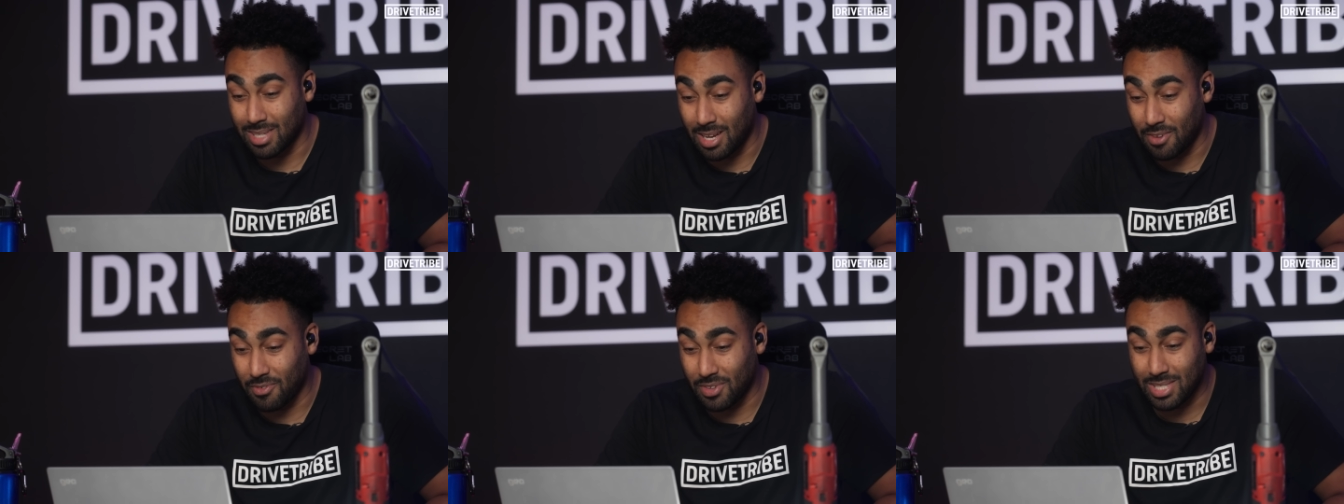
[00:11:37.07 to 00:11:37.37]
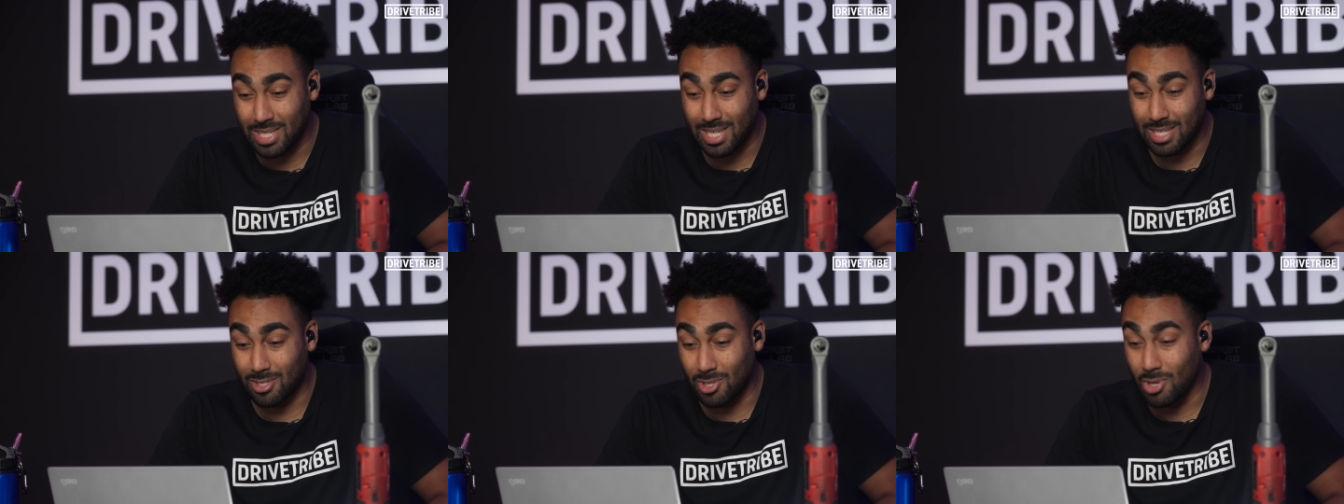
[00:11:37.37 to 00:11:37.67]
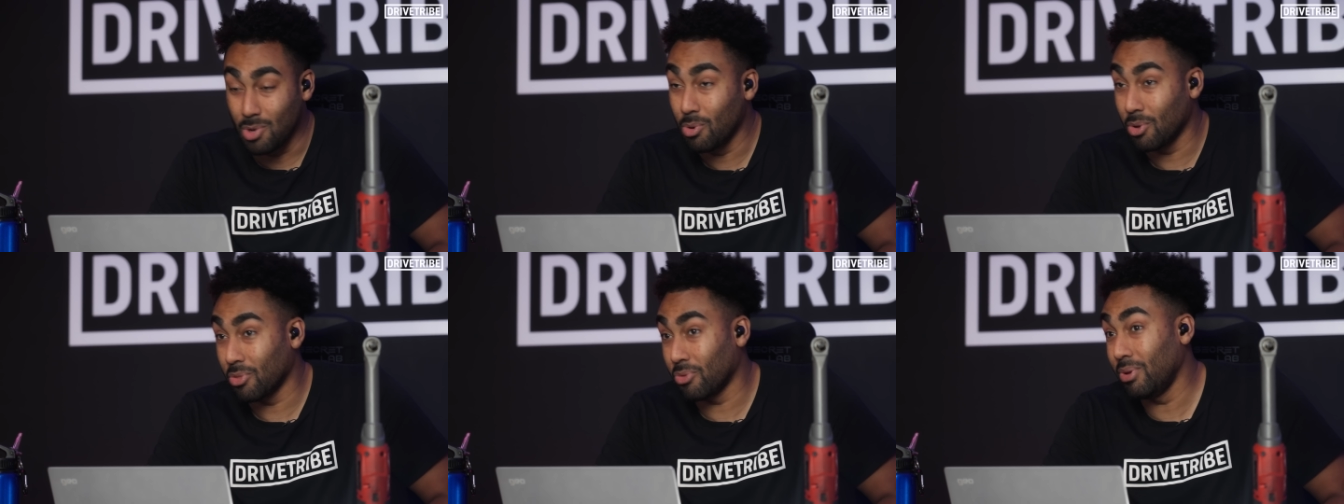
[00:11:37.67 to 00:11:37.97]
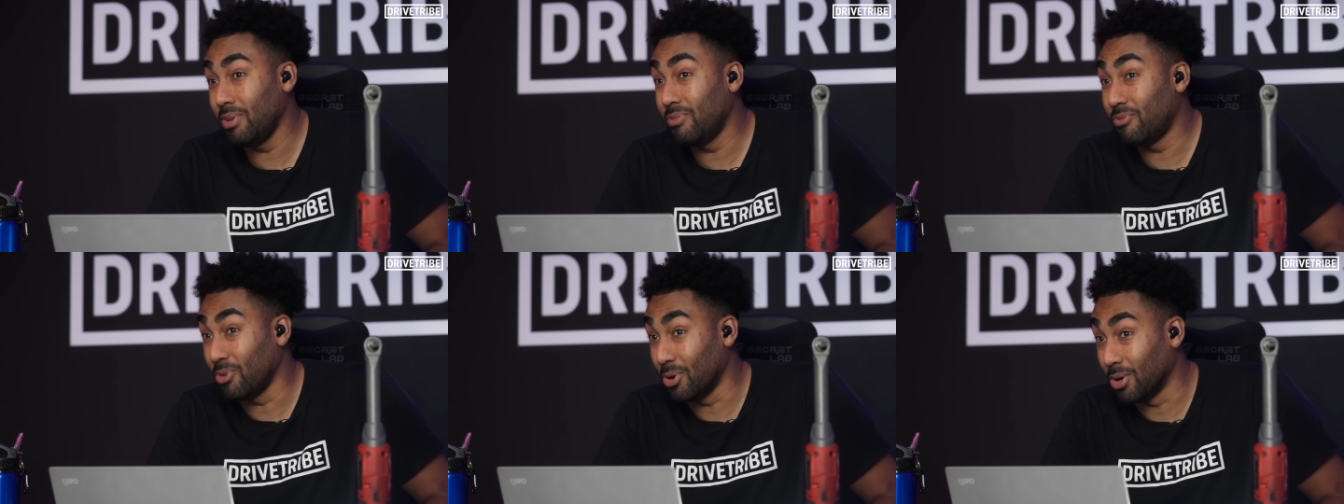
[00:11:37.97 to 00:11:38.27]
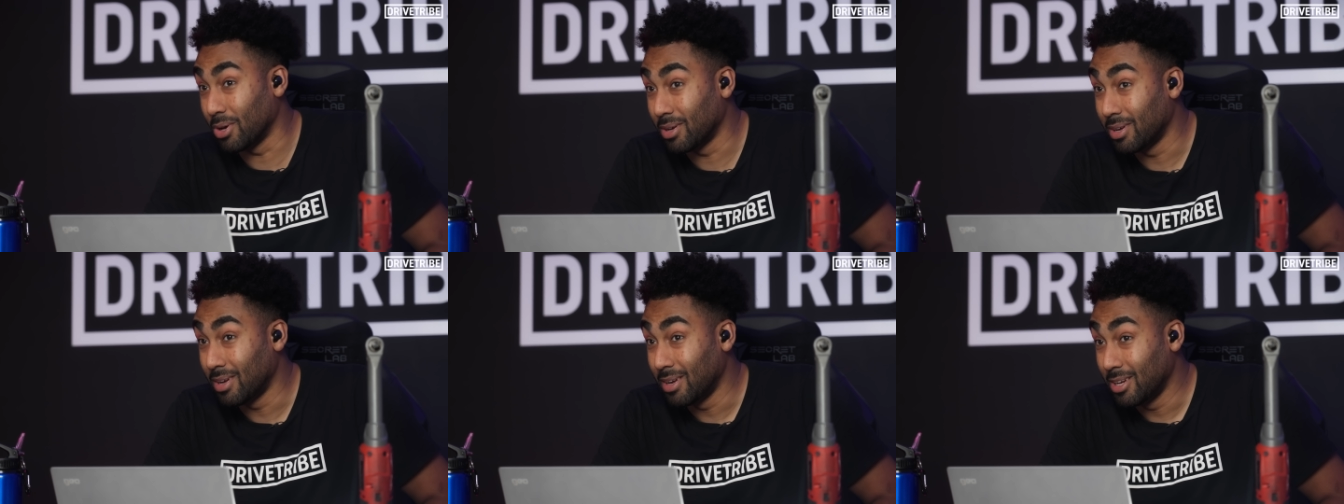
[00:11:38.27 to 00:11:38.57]
And if it says 2 or 3
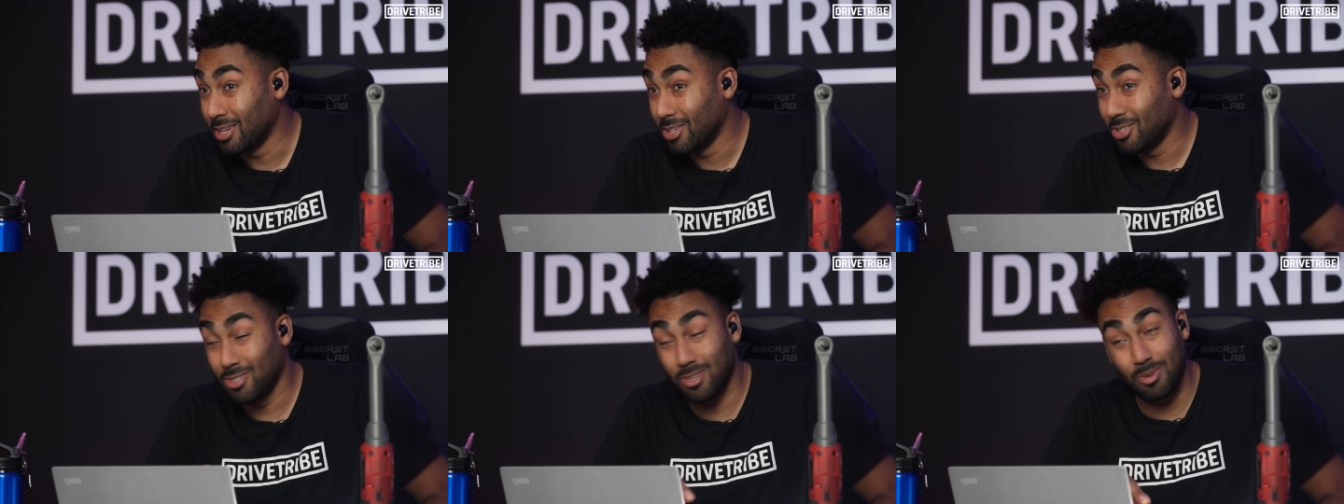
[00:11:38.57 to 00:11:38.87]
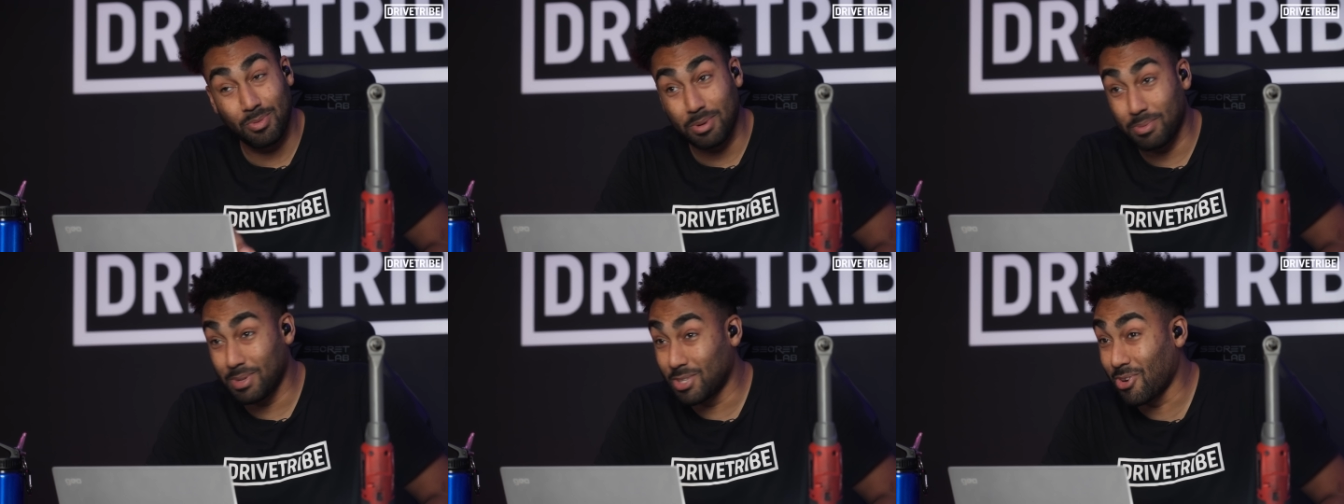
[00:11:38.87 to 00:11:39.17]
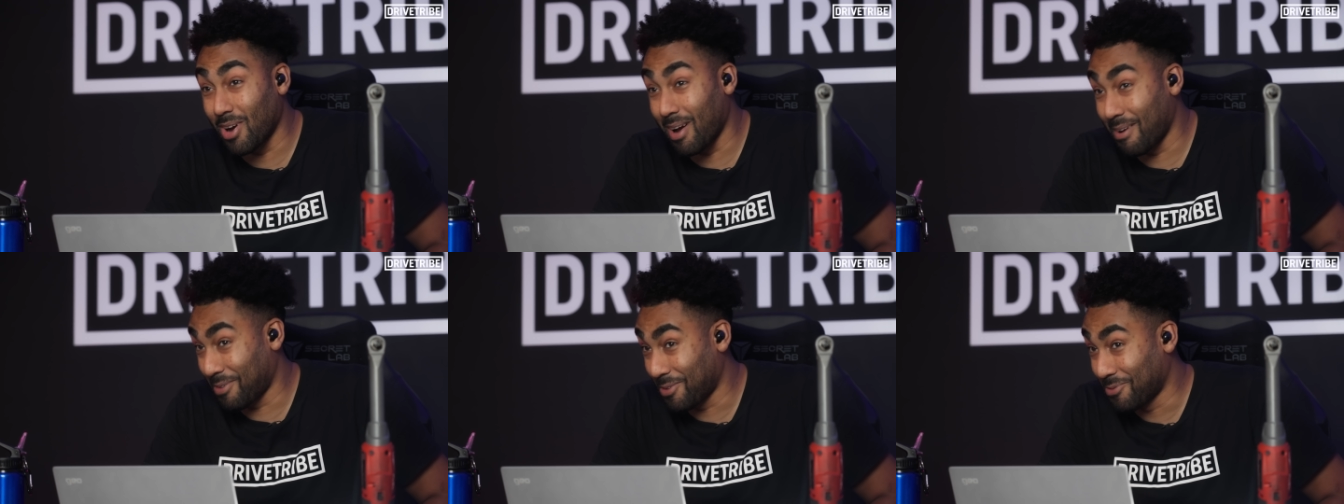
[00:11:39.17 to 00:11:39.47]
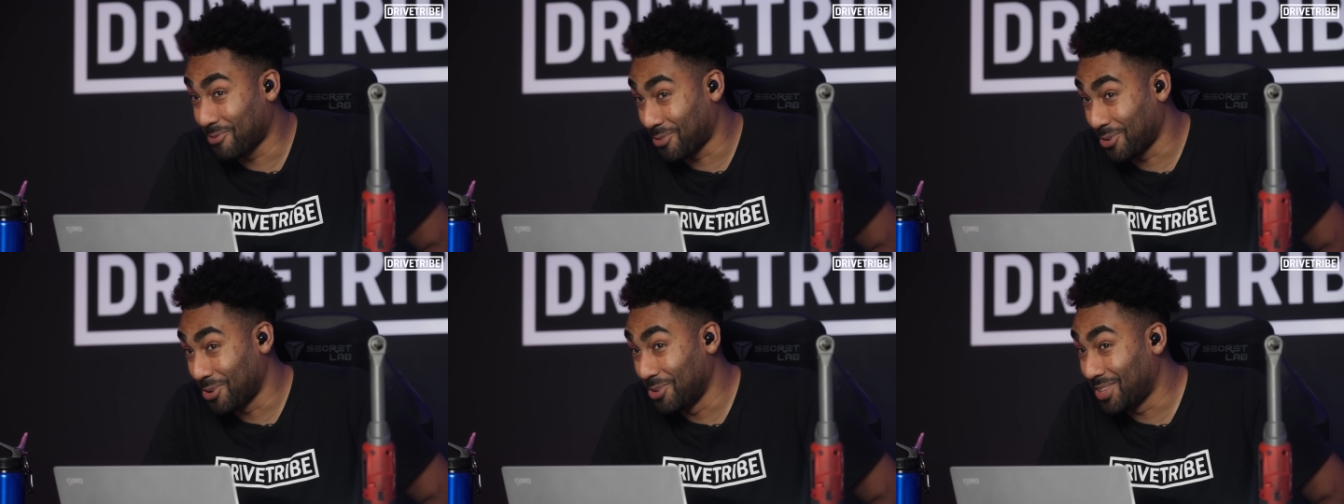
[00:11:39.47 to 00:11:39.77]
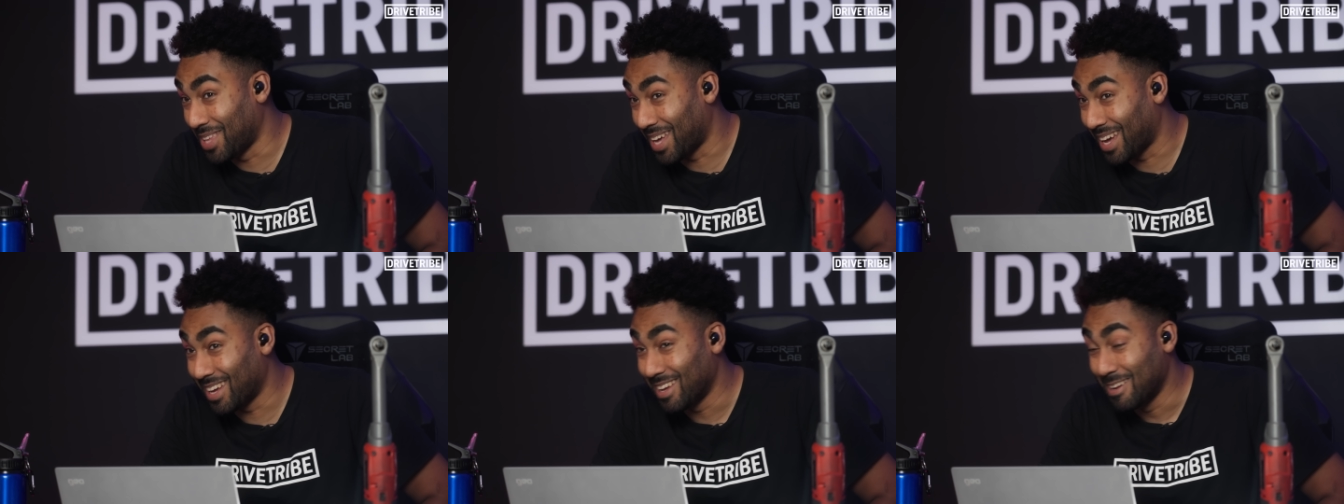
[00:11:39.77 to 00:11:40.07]
foot, you don't want to be driving through
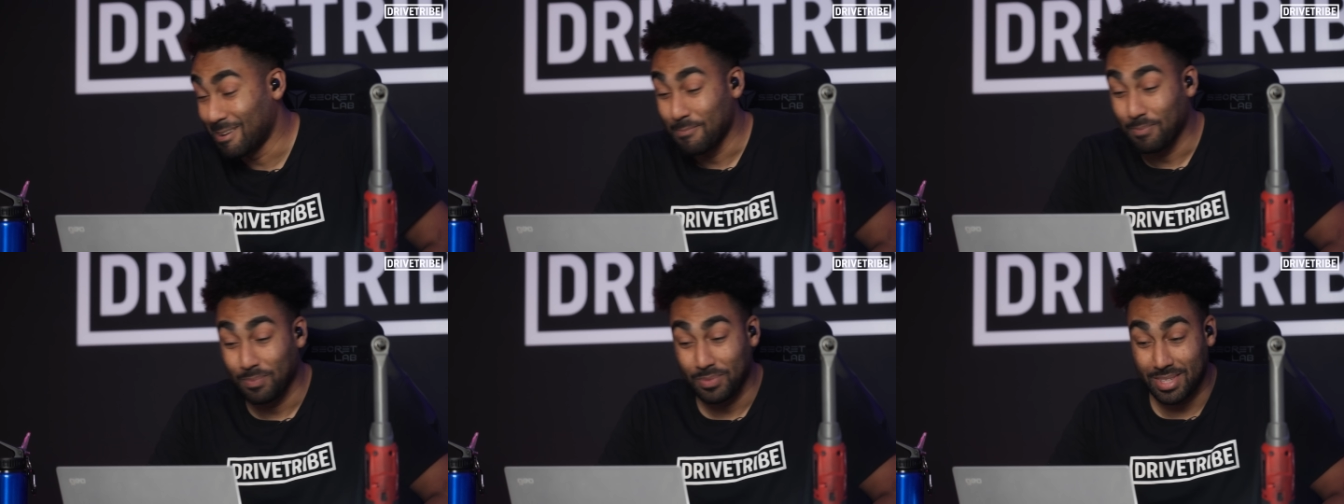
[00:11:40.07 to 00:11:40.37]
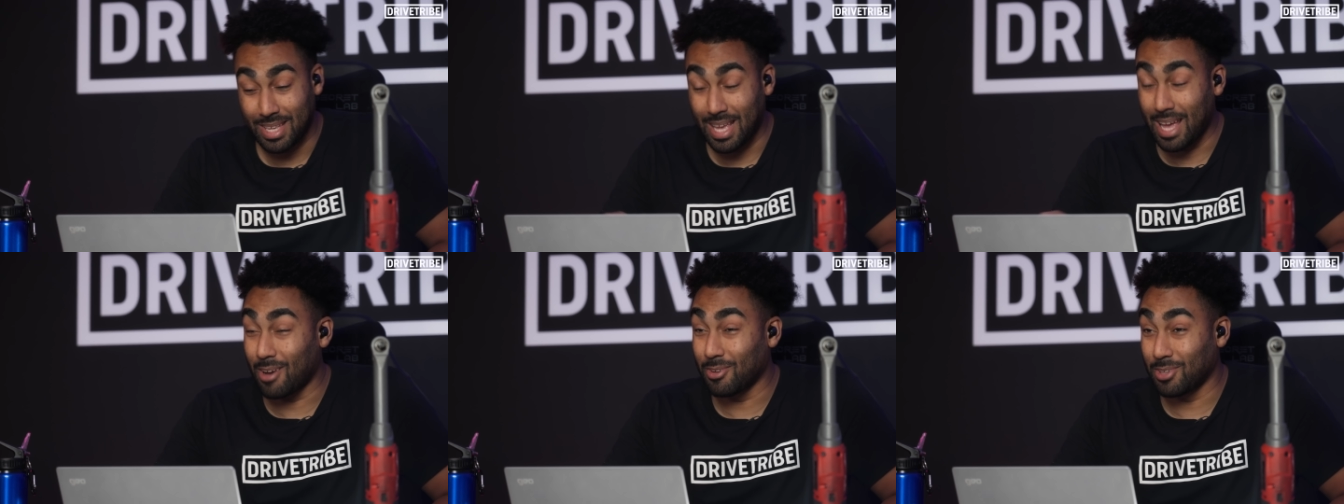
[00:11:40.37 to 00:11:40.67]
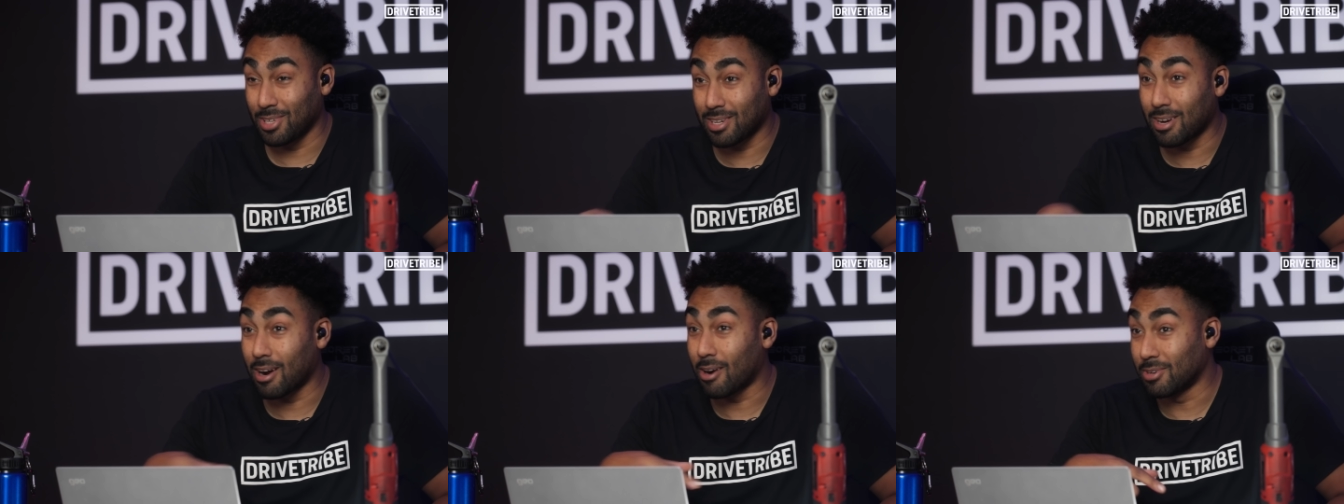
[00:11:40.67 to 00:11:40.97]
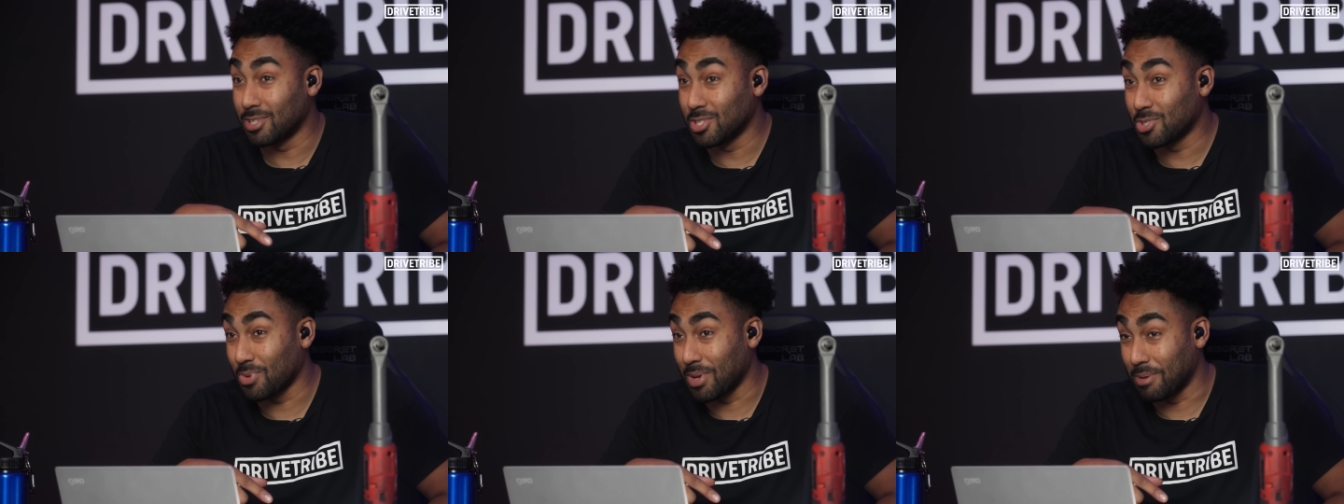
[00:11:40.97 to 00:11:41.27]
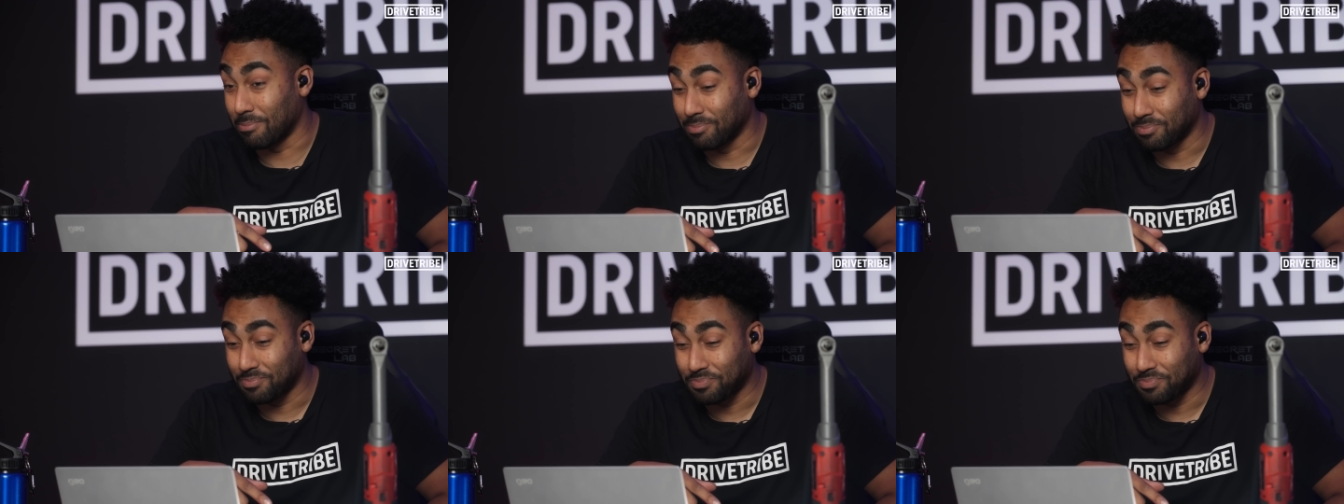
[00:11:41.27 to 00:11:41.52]
that. Get out your car and swim.